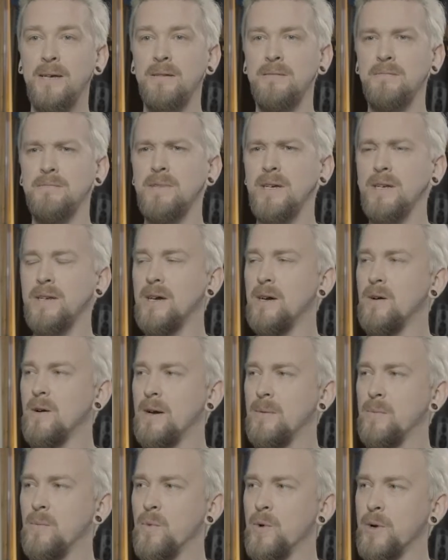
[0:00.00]
right now
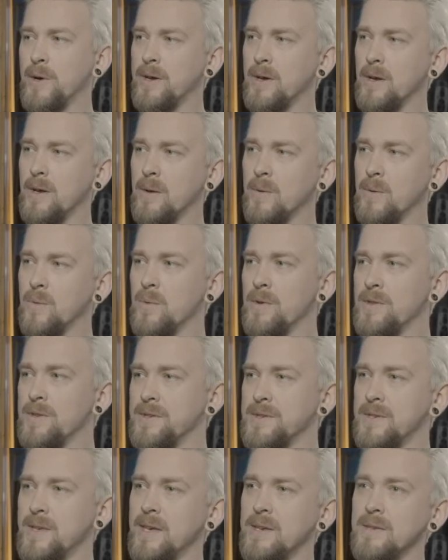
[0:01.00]
I'm working with a
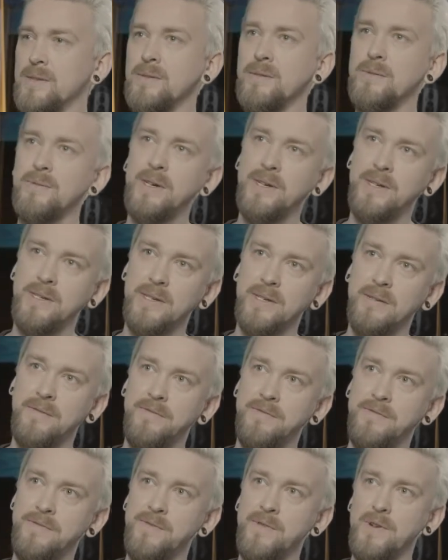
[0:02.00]
singer-songwriter
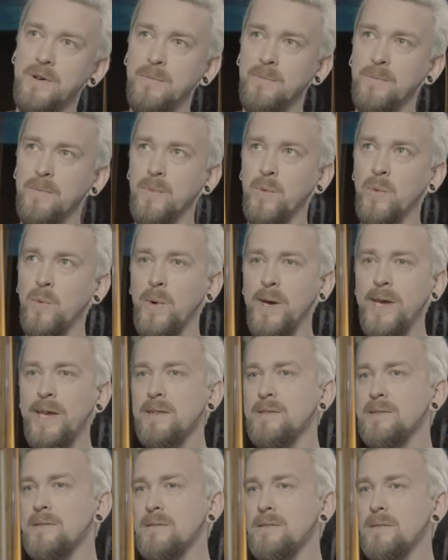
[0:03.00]
from
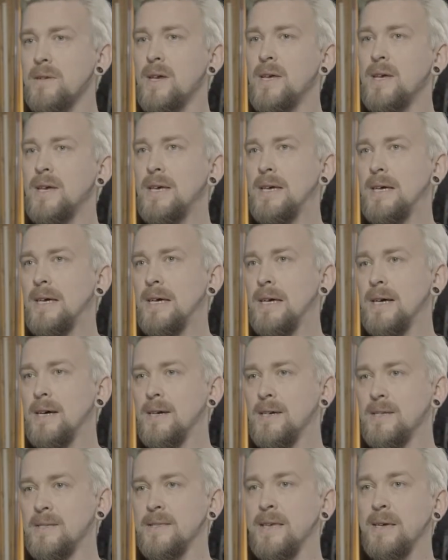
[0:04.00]
Wales.
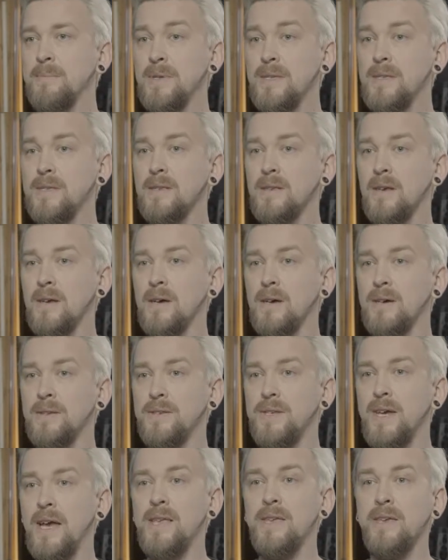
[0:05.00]
His name is
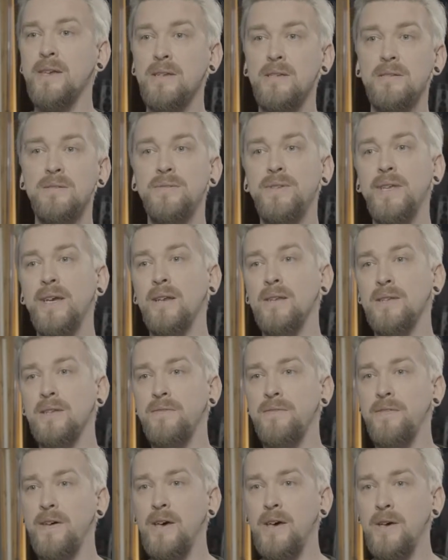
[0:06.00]
Daniel Nicholas
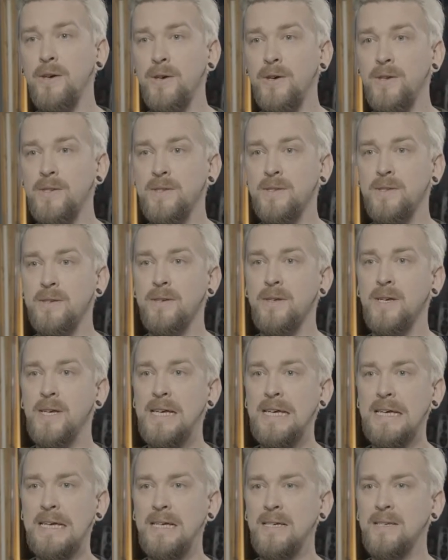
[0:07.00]
Fairhurst.
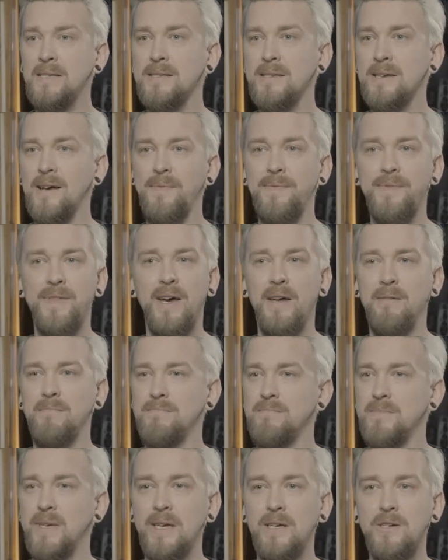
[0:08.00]
He's got that
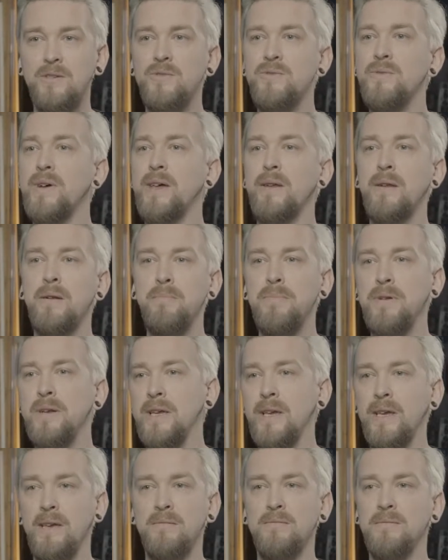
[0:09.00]

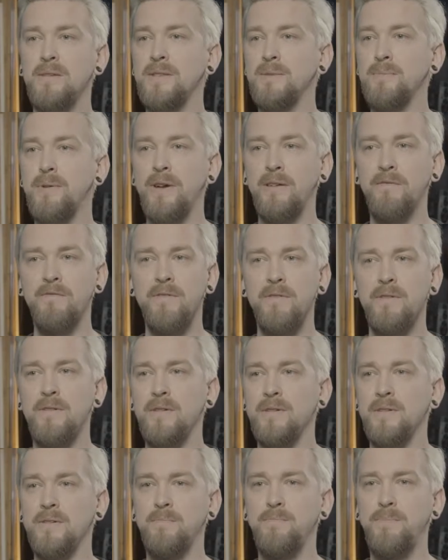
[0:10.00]
incredibly inspiring
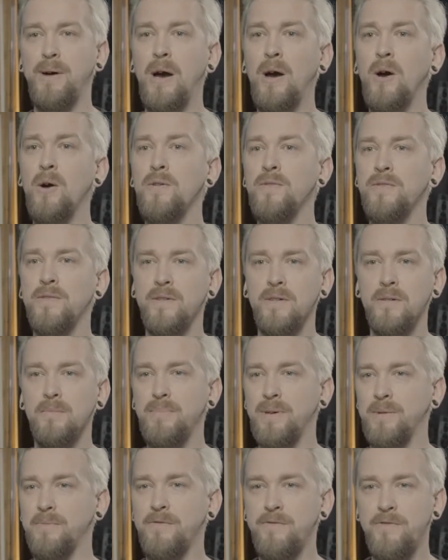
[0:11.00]
voice, powerful
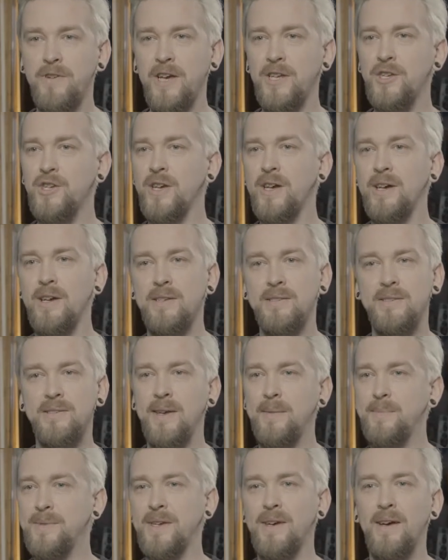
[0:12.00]
but fragile at the
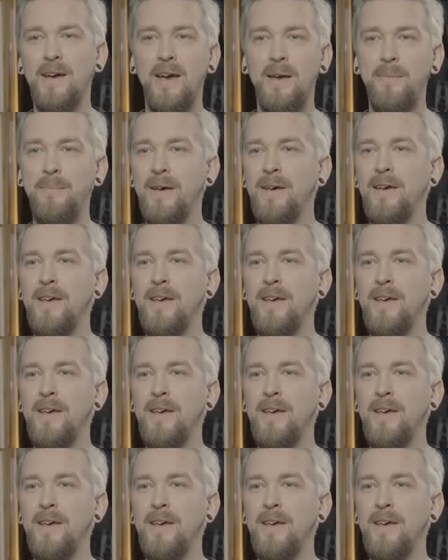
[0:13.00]
same time,